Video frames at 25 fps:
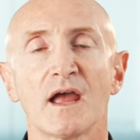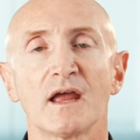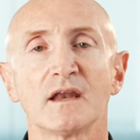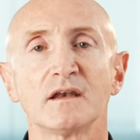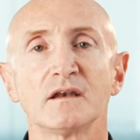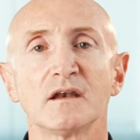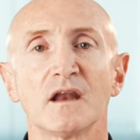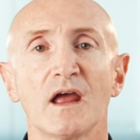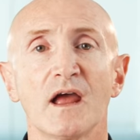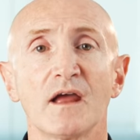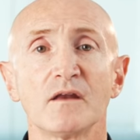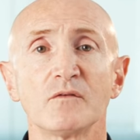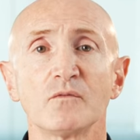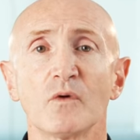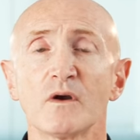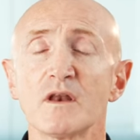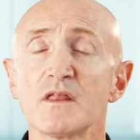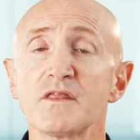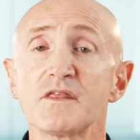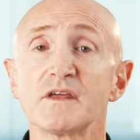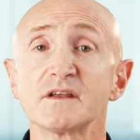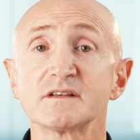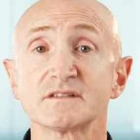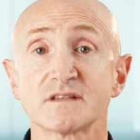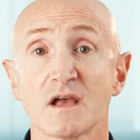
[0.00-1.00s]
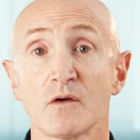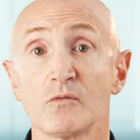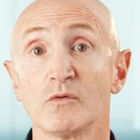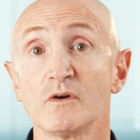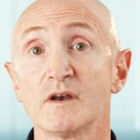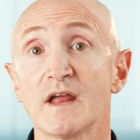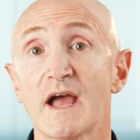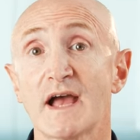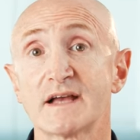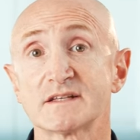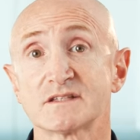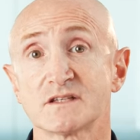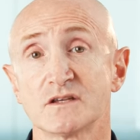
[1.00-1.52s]
And, and one of the things I
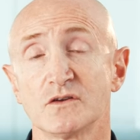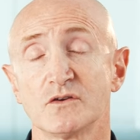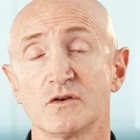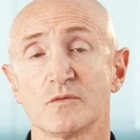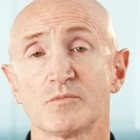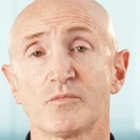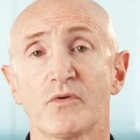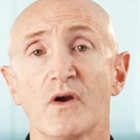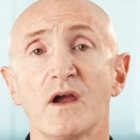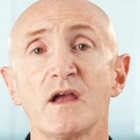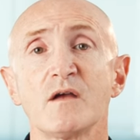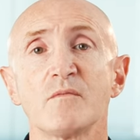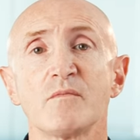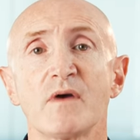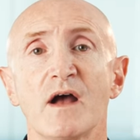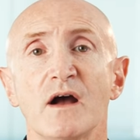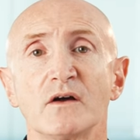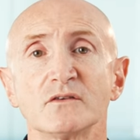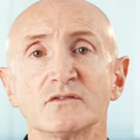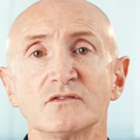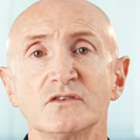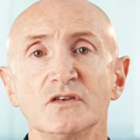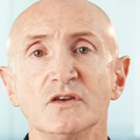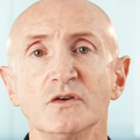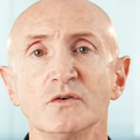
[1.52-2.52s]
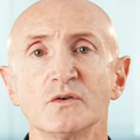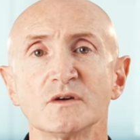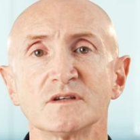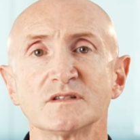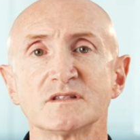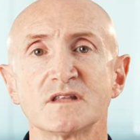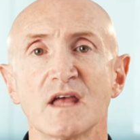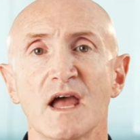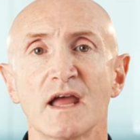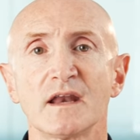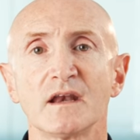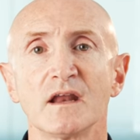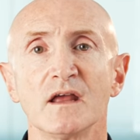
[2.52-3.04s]
would ask you to pray about too
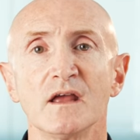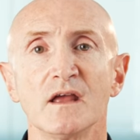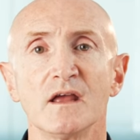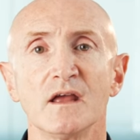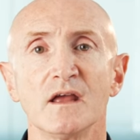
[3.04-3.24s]
is that